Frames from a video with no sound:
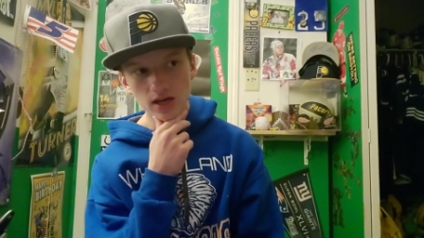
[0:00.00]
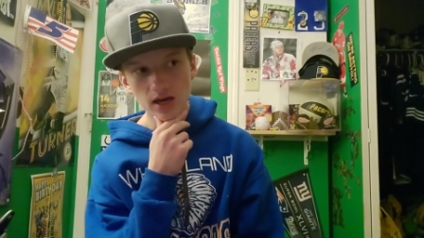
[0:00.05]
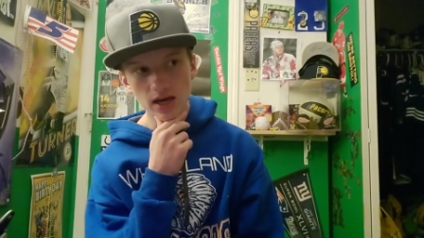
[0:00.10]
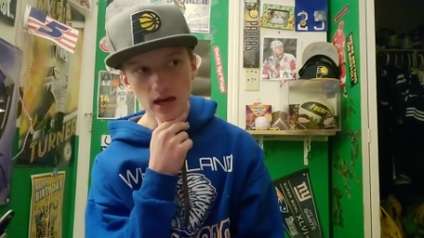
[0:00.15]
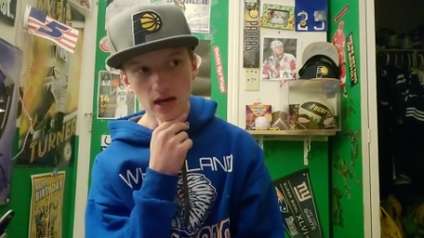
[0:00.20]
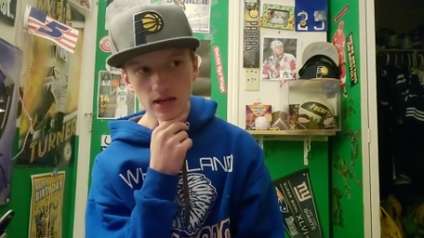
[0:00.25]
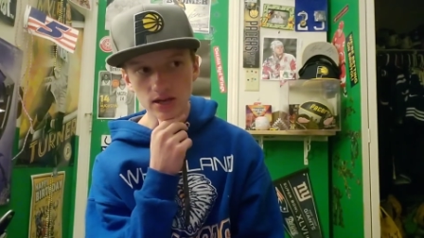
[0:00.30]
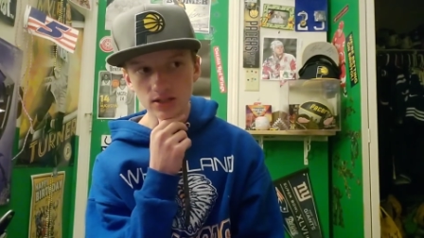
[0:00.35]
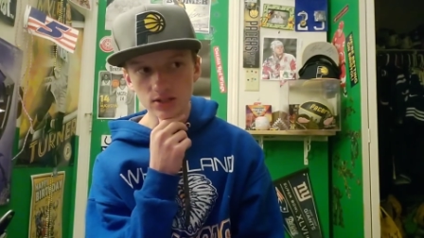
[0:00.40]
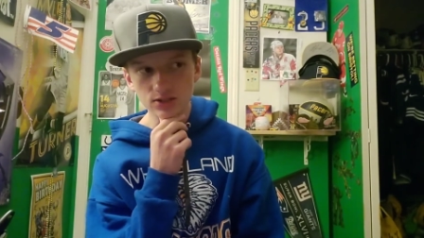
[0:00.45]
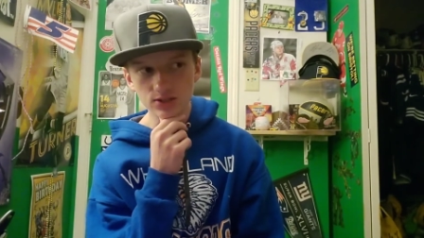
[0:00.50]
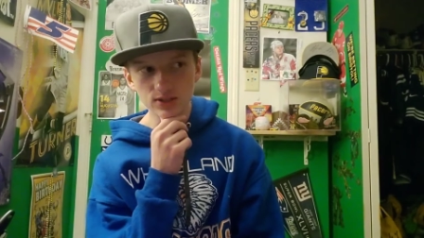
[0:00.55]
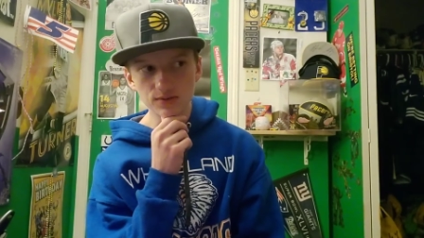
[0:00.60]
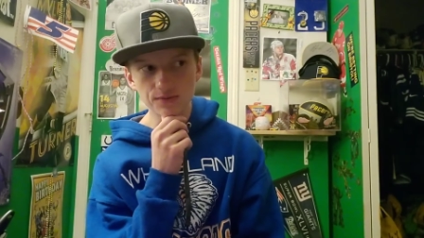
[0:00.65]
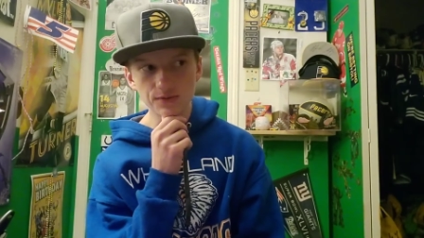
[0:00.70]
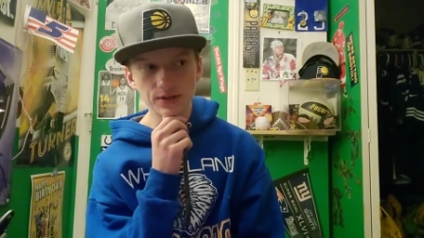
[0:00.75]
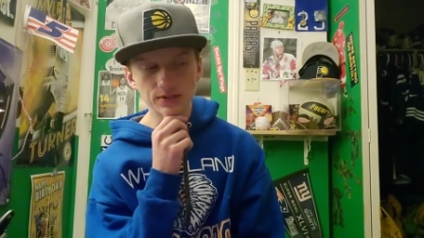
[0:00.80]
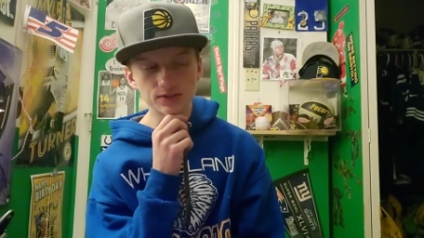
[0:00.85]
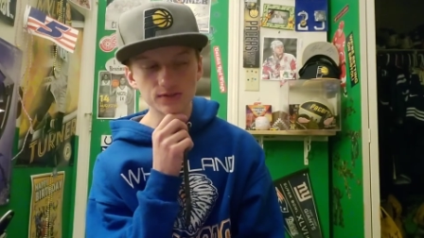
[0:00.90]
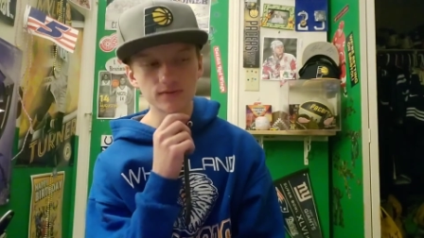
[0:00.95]
and his
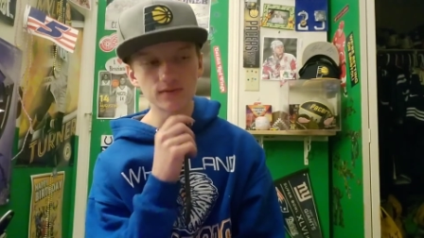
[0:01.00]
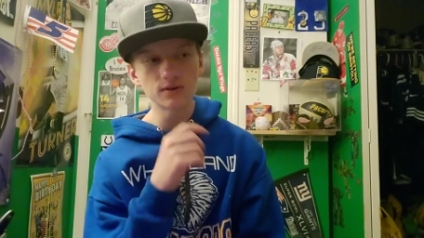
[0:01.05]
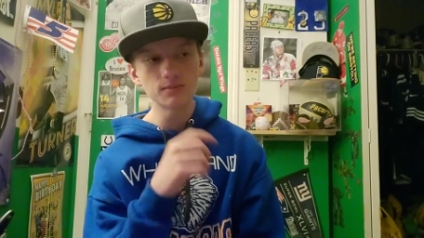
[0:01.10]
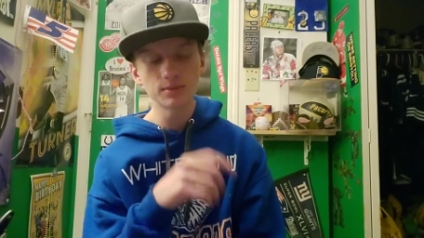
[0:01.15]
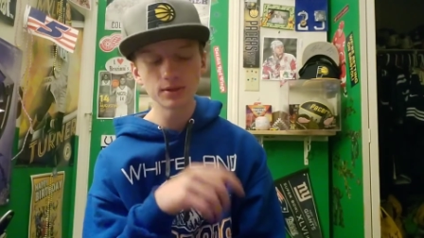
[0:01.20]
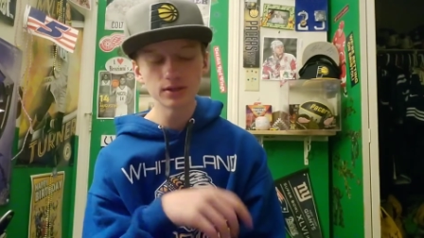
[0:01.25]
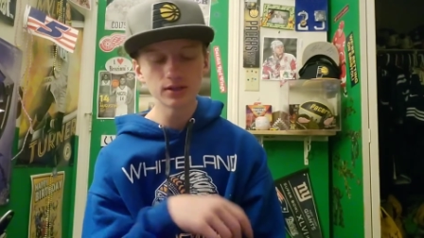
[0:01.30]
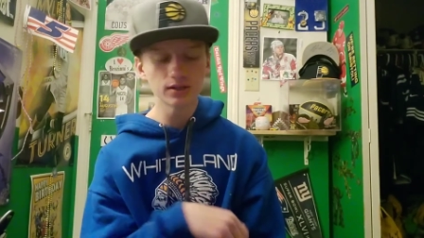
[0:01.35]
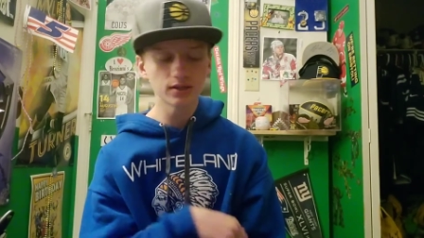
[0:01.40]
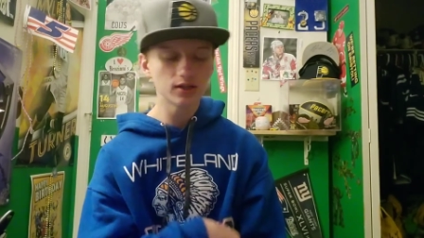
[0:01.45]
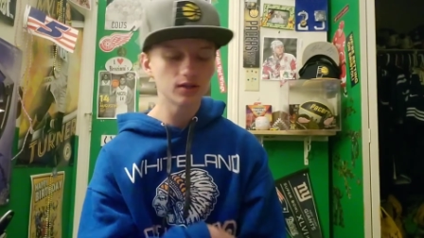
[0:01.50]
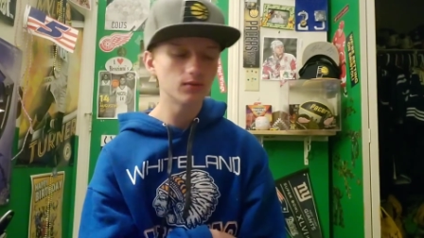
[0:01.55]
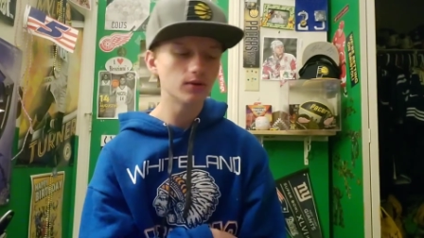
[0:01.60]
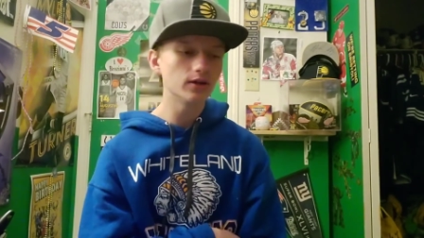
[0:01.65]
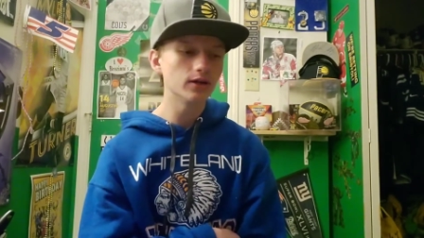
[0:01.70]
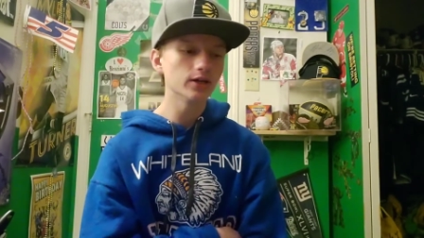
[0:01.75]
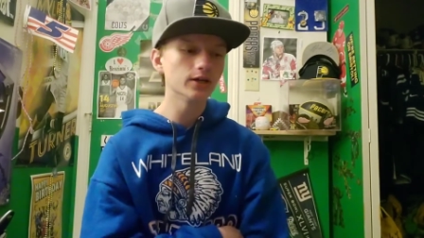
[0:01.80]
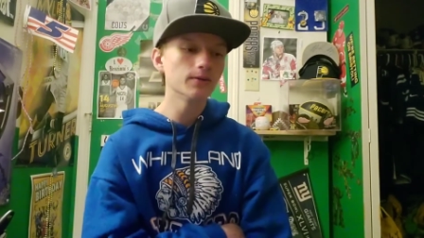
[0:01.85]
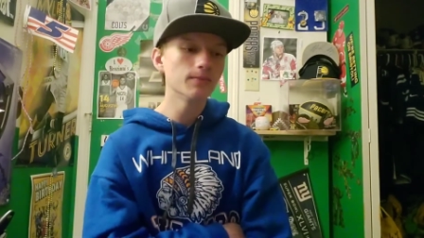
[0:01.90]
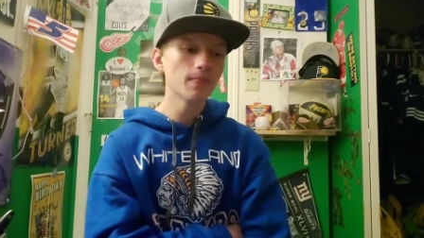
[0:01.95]
defensive ability
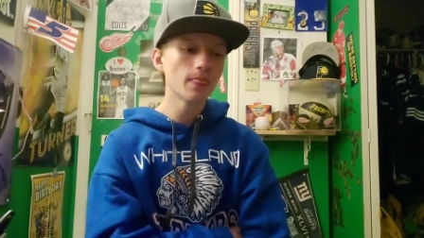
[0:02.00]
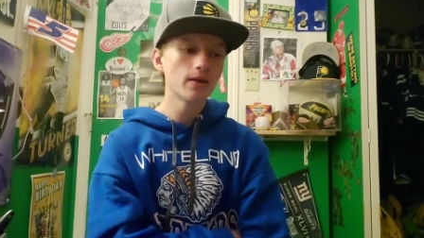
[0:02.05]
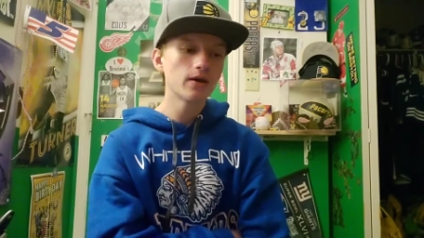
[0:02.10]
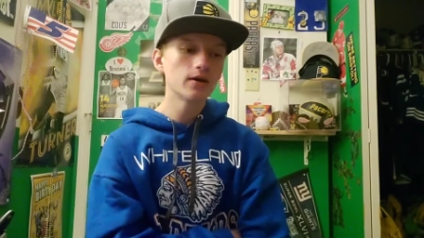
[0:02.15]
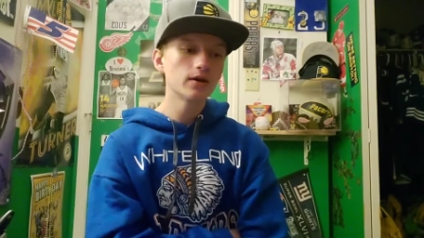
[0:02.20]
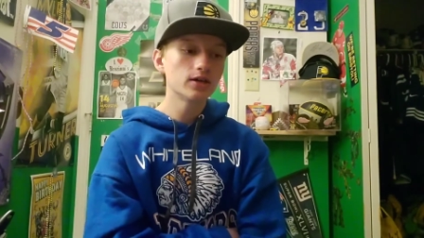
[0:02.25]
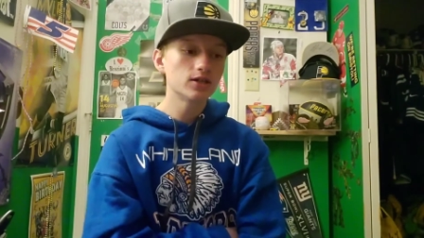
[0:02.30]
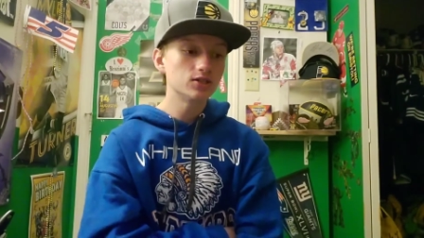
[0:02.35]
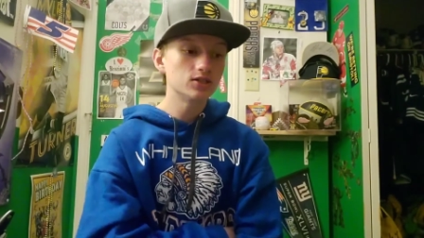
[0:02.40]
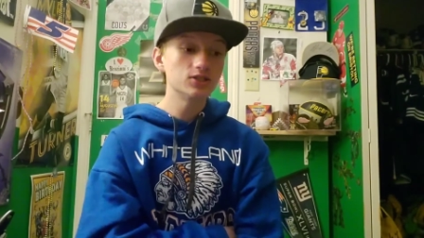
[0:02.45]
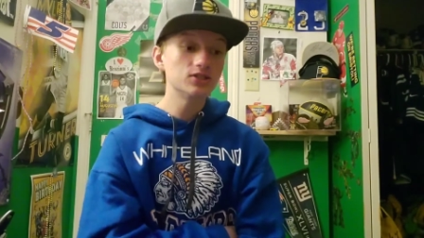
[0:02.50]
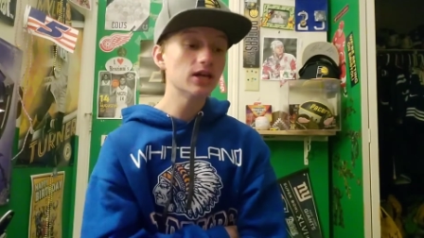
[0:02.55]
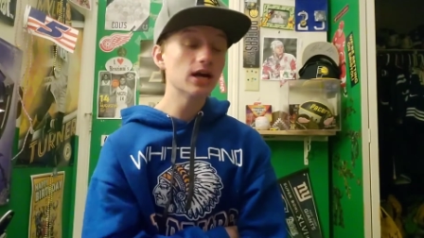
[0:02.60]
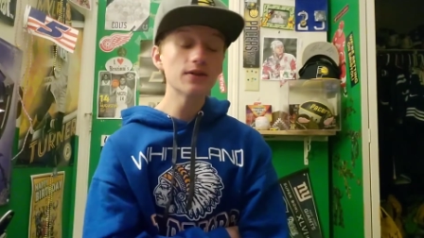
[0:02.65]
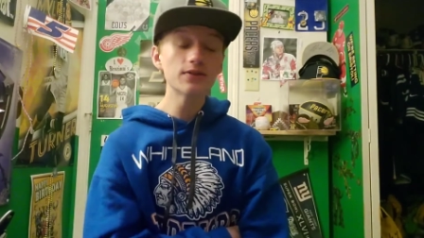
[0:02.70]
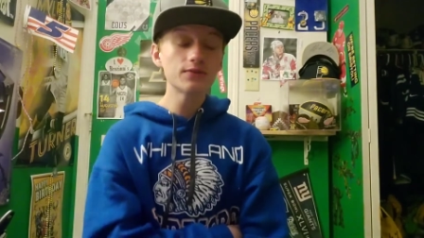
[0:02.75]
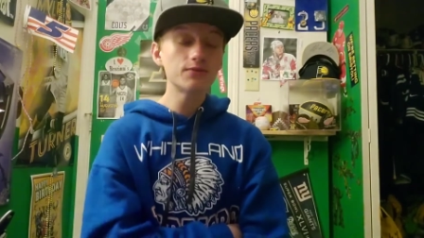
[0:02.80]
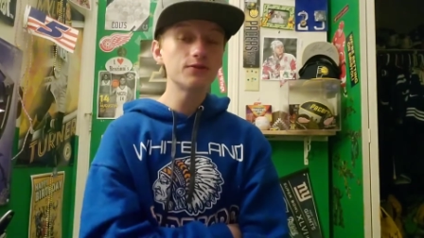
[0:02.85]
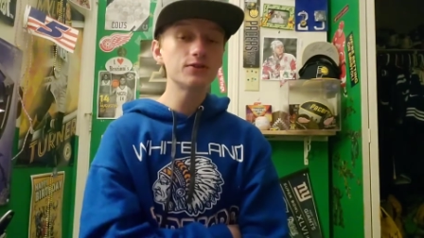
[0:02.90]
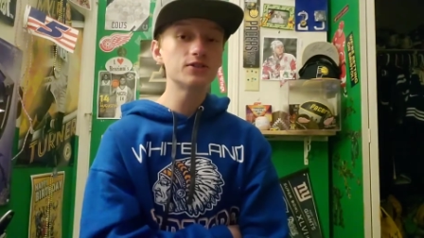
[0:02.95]
really because he's
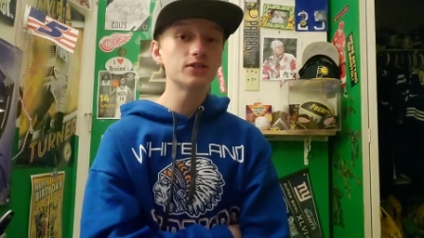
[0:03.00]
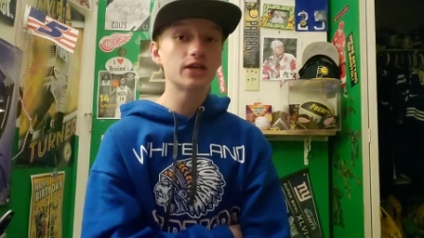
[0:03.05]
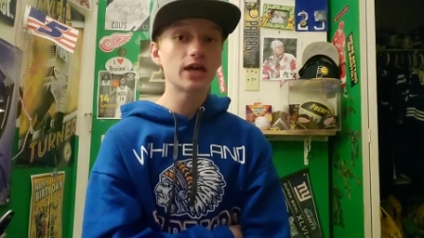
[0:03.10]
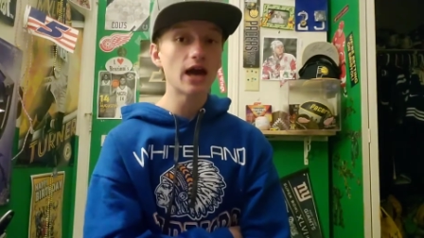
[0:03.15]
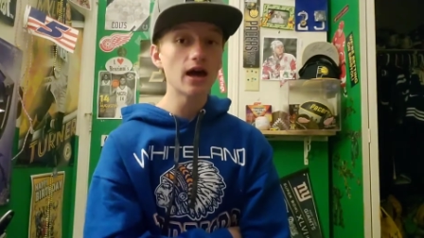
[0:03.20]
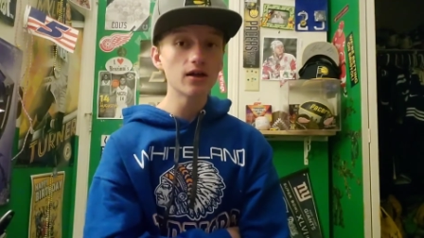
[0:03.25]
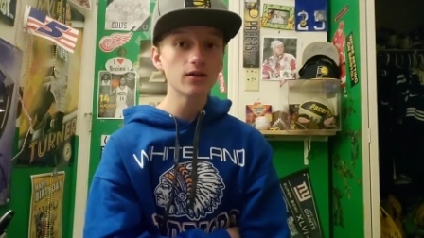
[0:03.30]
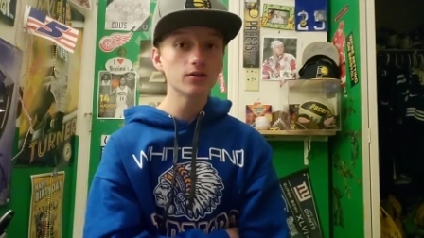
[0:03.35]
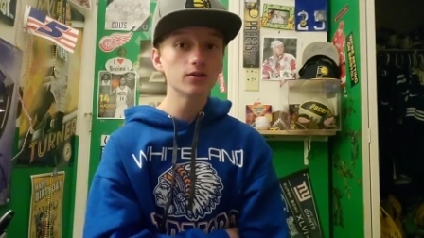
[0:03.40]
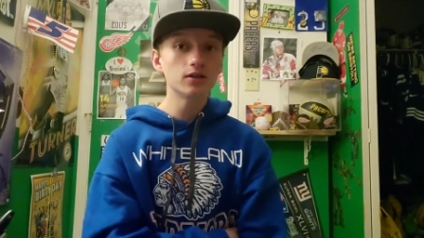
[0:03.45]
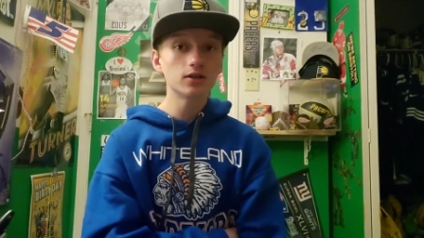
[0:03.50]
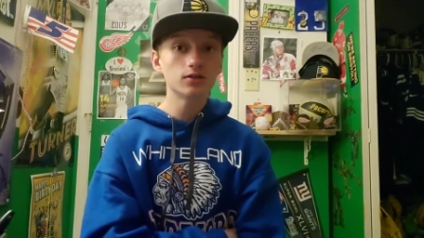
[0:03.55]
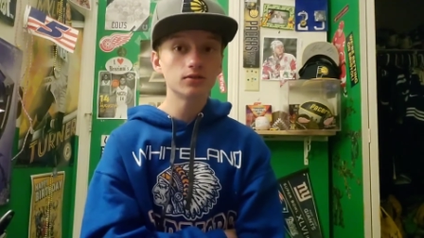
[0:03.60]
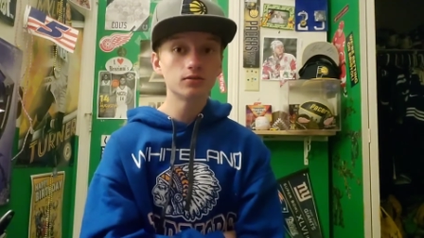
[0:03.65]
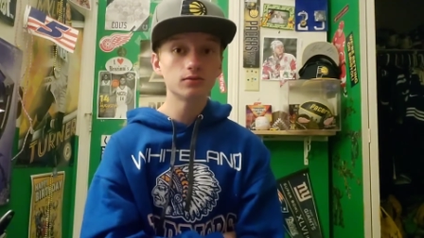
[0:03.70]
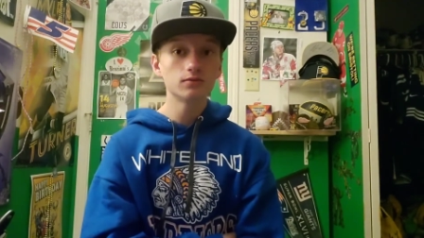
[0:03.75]
got the physicality.